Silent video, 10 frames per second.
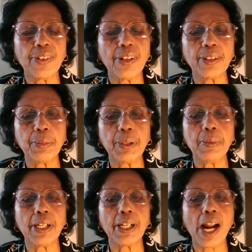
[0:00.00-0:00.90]
from the
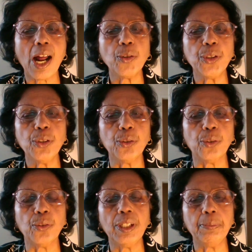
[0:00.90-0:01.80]
people around you
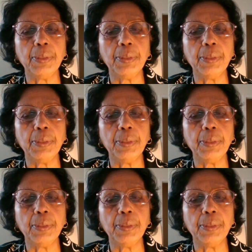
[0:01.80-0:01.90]
will